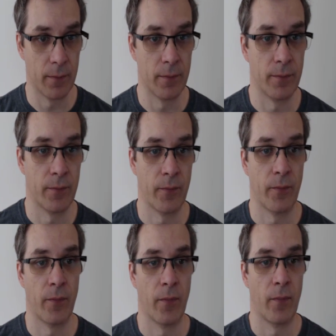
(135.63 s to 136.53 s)

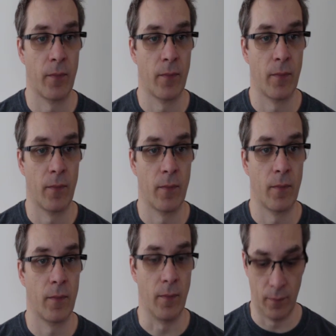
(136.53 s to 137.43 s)

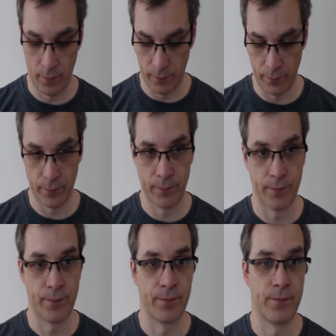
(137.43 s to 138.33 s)

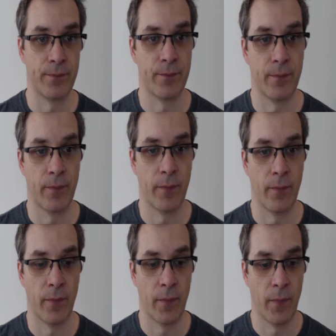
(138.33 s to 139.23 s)

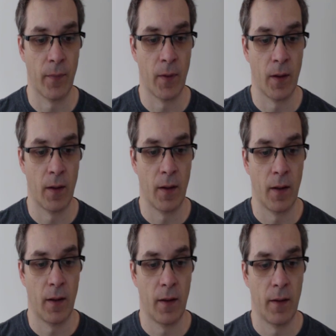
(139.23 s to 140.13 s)

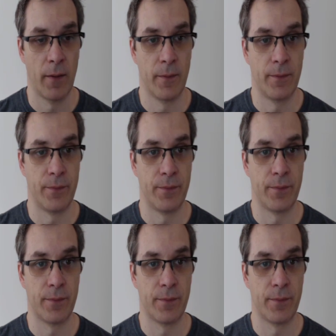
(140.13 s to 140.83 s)
(silence)